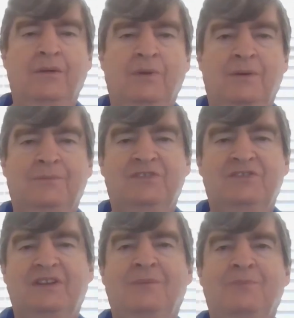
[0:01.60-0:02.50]
Well,
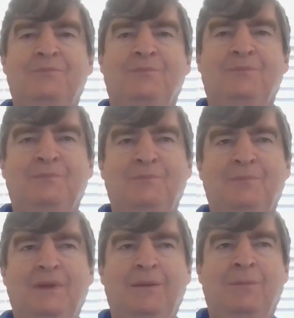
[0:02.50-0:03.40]
it's
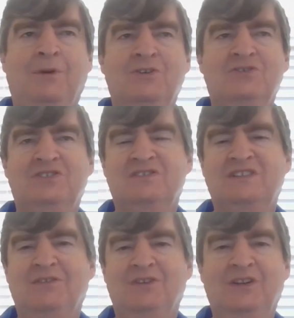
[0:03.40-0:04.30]
March the
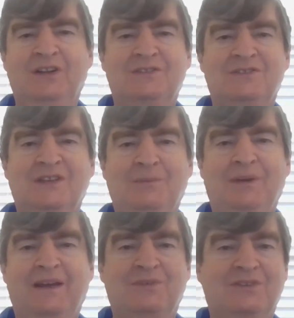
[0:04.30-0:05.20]
17th, St.
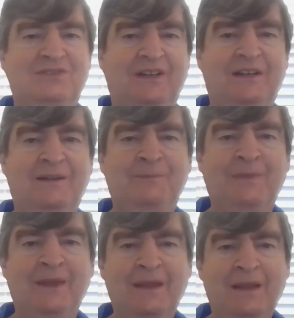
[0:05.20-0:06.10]
Patrick's Day,
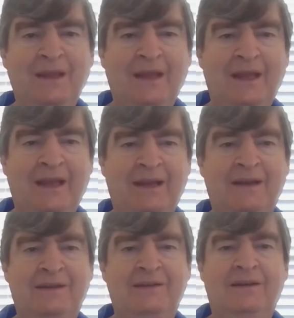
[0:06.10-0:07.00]

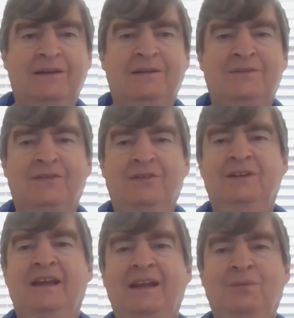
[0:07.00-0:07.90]
and
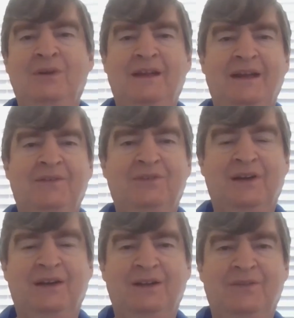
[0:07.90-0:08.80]
today we have
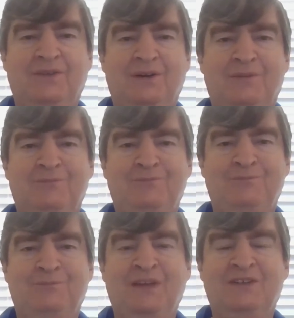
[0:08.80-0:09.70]
kind of a
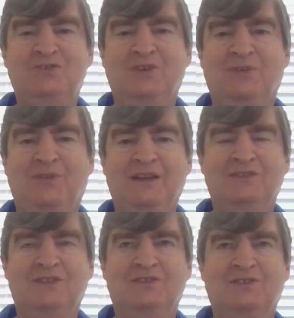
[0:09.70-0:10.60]
mixture of
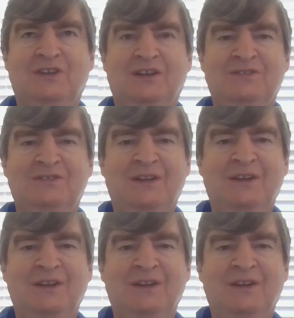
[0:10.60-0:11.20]
things to discuss.